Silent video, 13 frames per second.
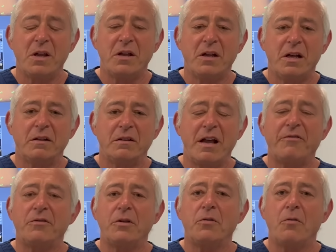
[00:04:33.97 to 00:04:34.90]
It
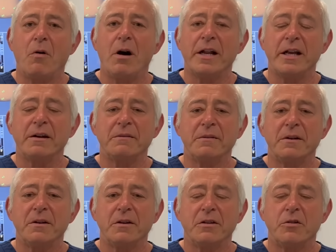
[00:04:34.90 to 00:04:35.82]
left LaGuardia.
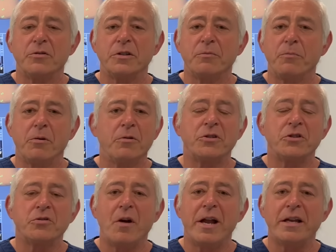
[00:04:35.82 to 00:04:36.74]
There was a bird
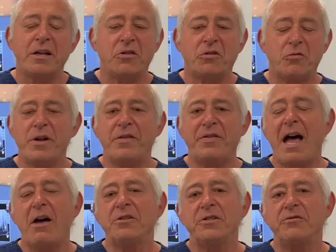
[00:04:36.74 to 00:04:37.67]
strike at
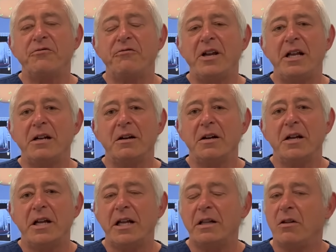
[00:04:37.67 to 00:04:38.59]
3,000 feet.
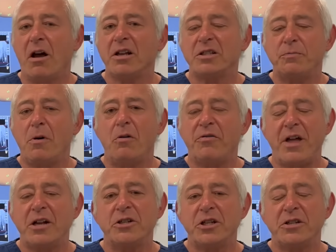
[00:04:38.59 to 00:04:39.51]
He lost both
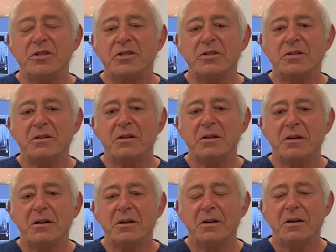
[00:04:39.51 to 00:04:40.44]
engines.
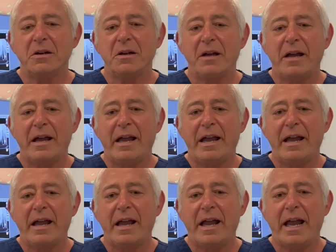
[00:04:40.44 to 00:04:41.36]

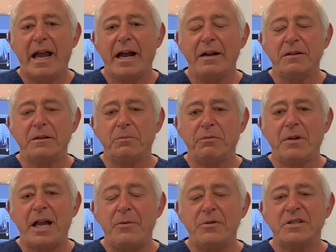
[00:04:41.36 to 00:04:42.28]
And the
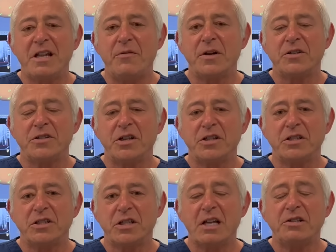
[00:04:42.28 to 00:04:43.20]
plane was able to
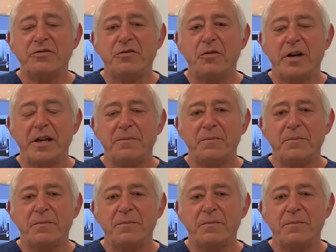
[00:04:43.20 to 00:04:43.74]
successfully